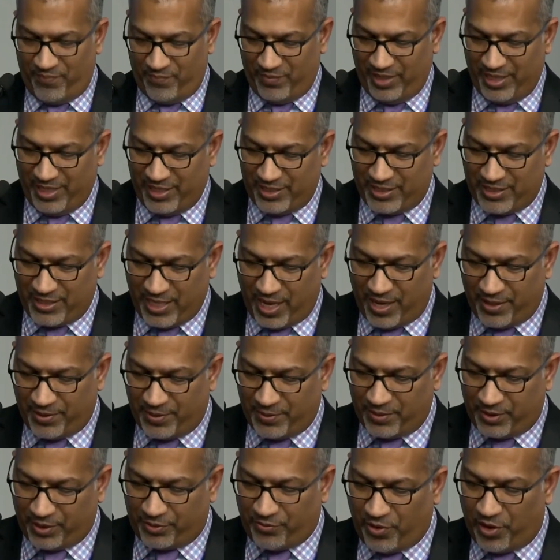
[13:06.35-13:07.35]
is
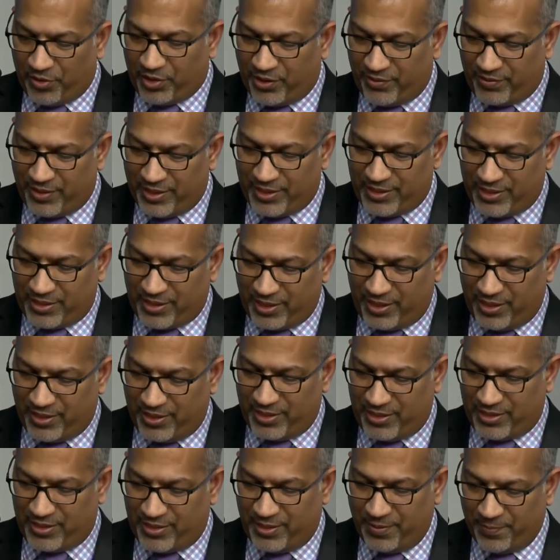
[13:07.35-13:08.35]
that the growth of this
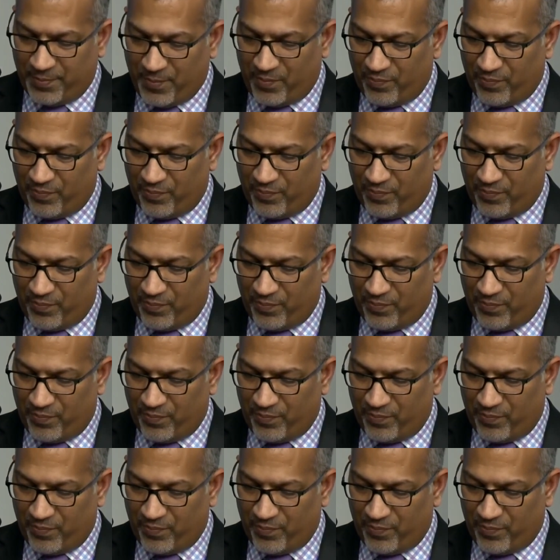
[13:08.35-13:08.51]
is,